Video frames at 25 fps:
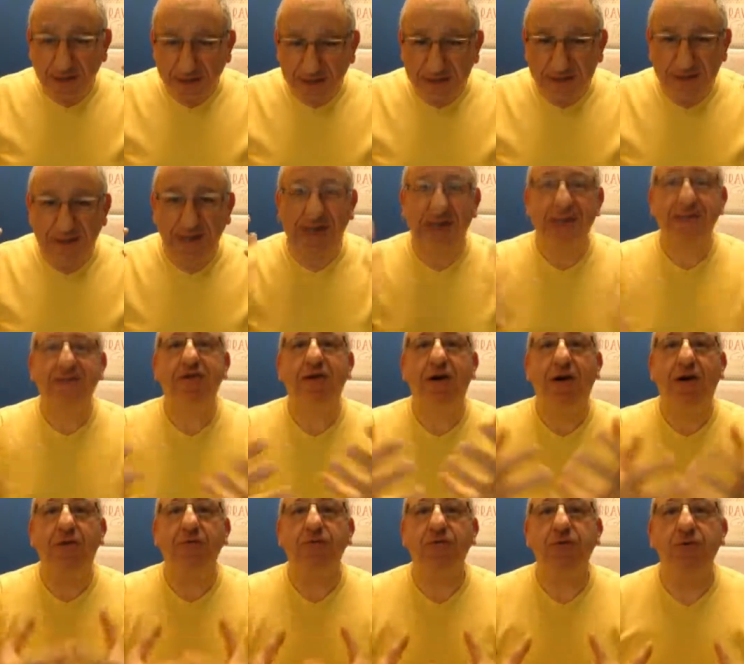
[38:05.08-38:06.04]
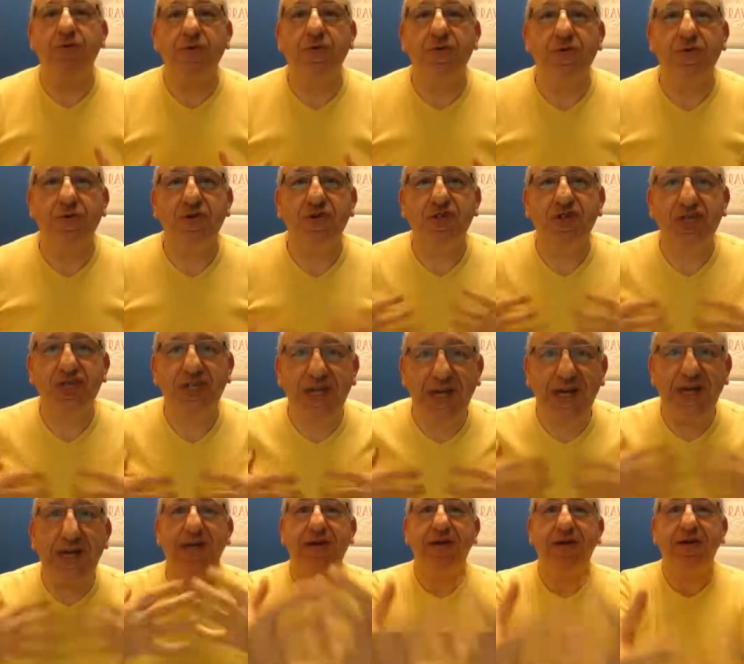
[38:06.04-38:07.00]
that's how you
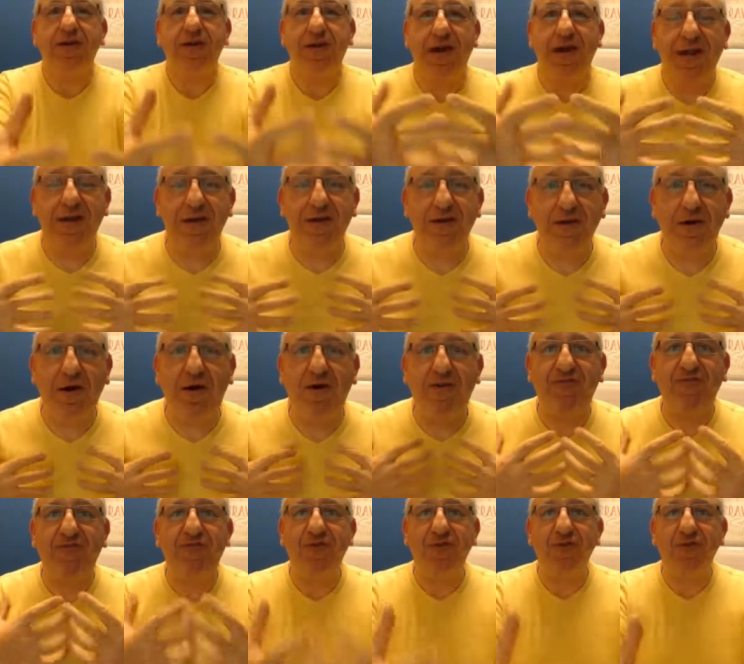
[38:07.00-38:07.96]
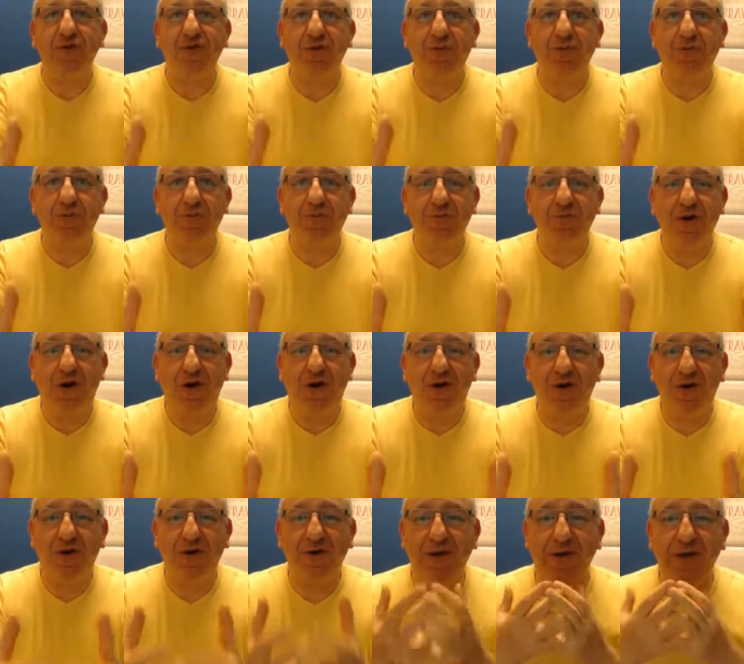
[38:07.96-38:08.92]
share and offer your
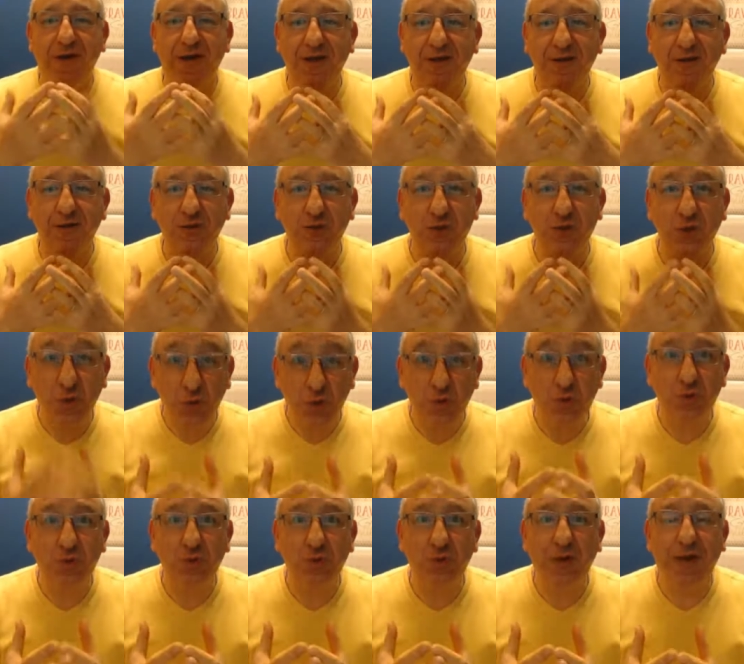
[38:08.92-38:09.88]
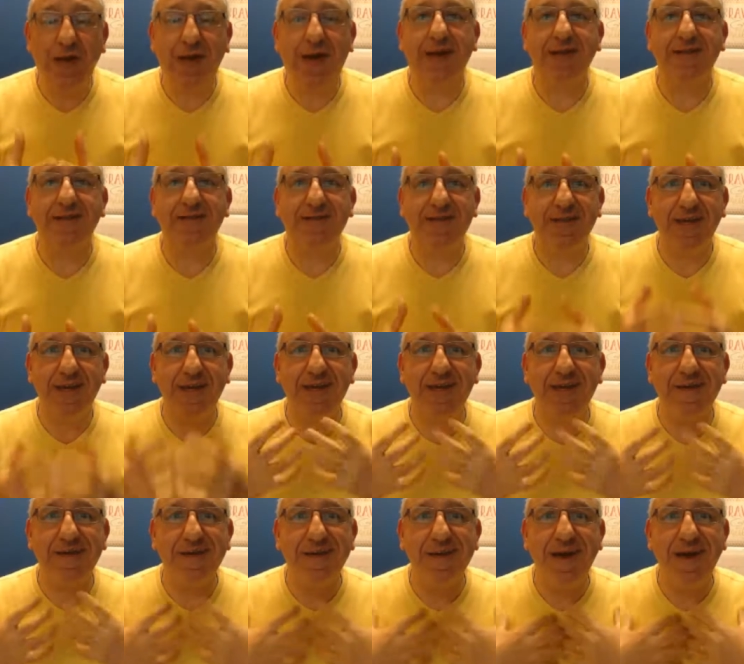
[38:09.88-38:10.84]
dog you and say
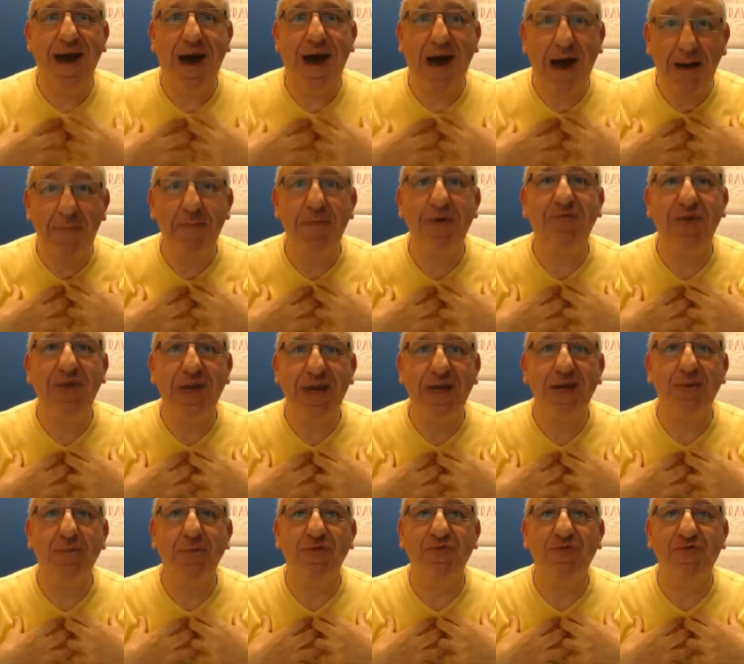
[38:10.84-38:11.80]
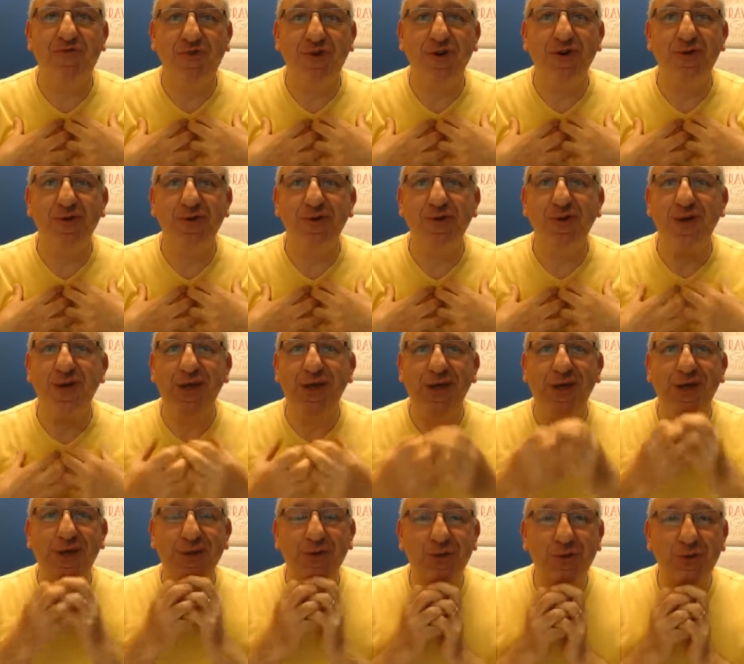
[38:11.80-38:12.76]
i'm available for you
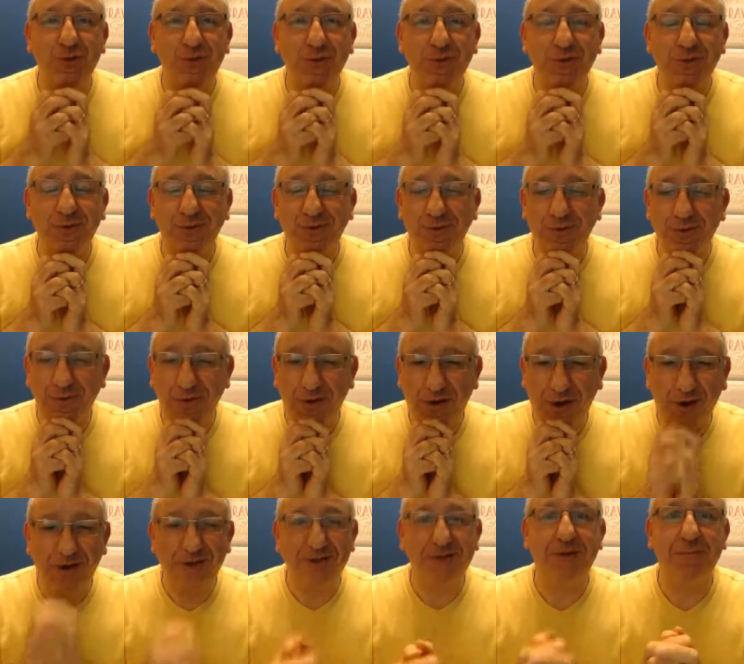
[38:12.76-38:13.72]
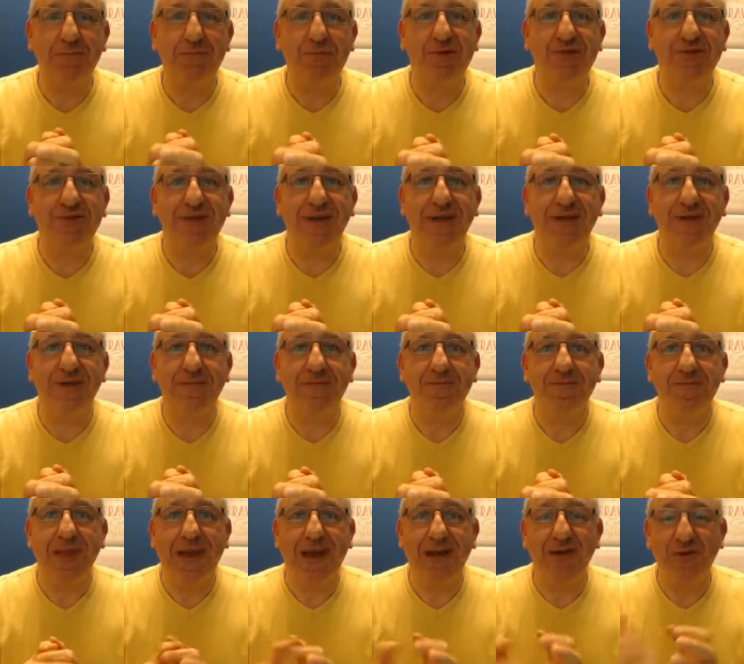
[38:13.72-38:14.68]
100%
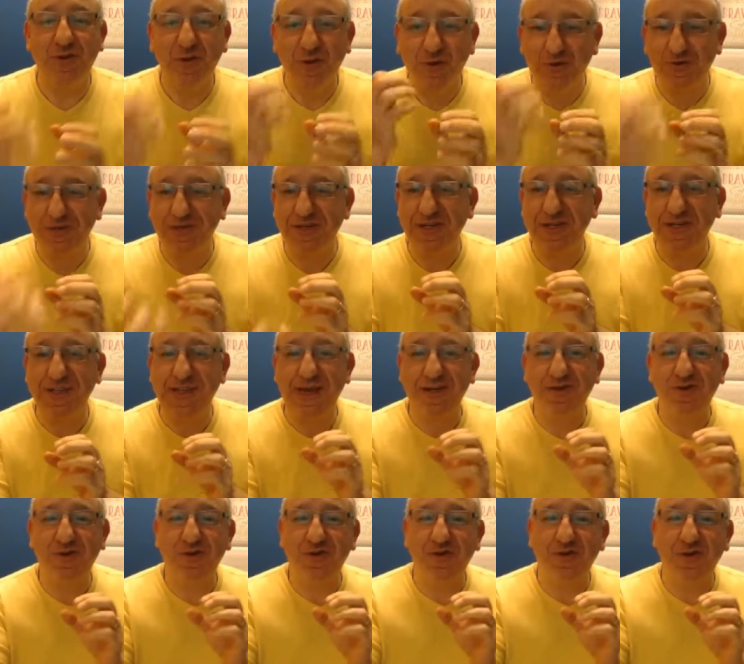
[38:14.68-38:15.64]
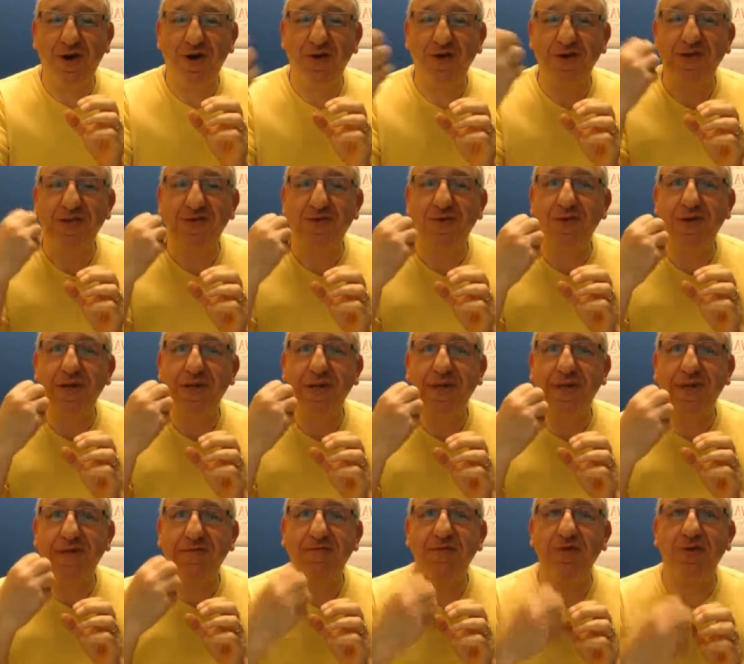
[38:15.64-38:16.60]
and you'll see that your dog is going to
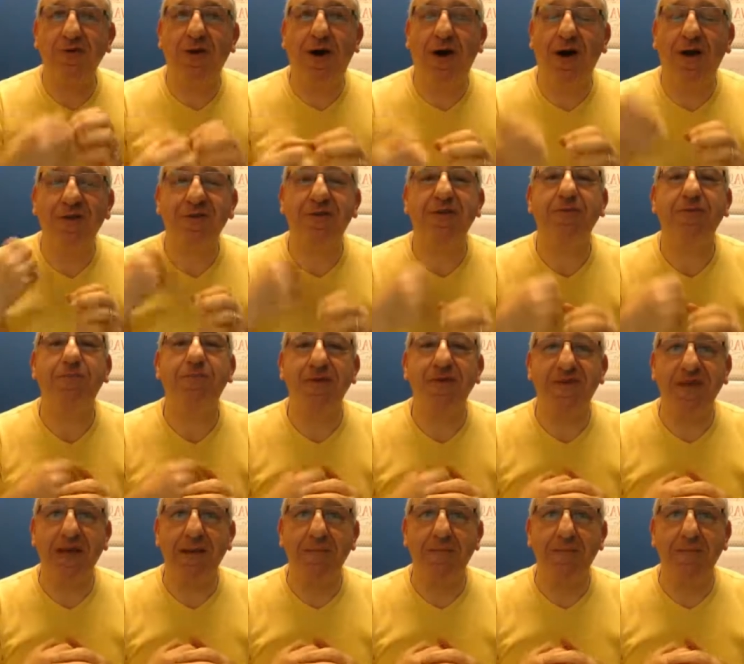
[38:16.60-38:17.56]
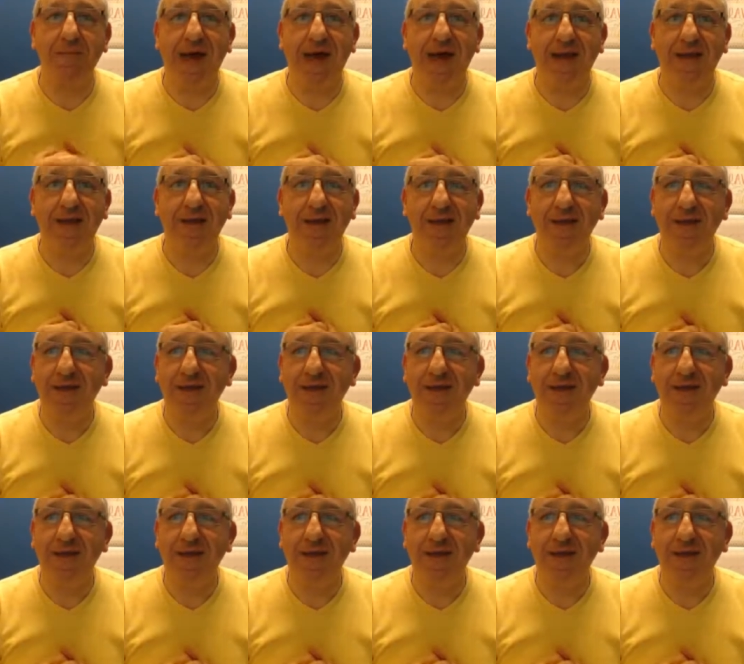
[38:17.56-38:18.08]
give you 100% back